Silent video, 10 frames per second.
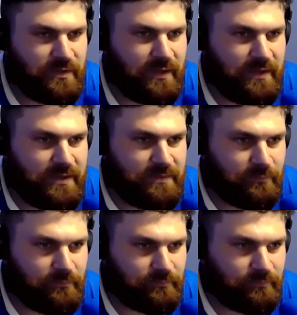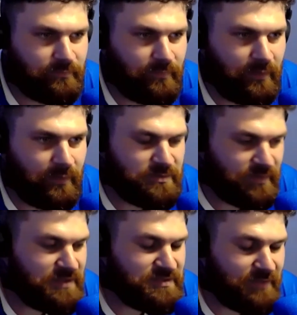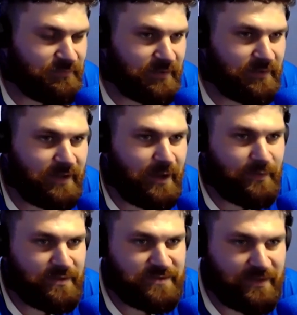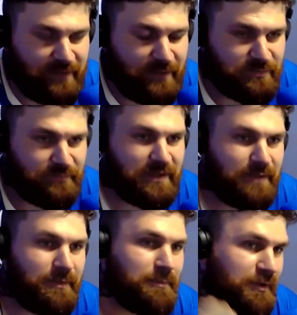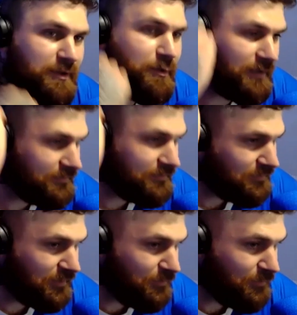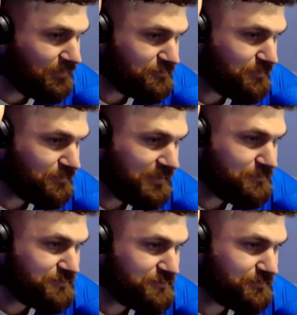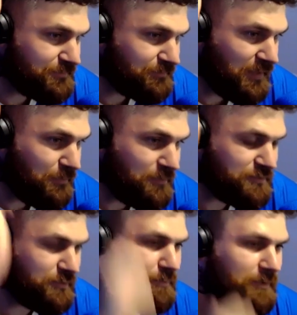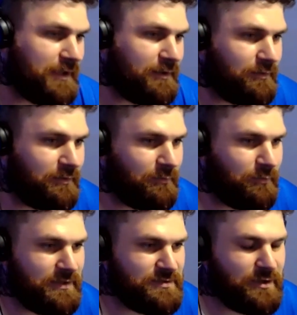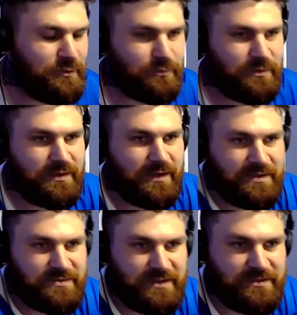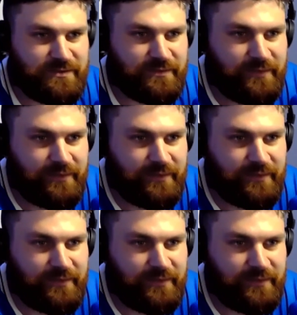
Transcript: think he's definitely going to go then, Stephen? How do you feel about Bacuna going? Because, I mean, he was a good player like, when he turned up, didn't he, last season?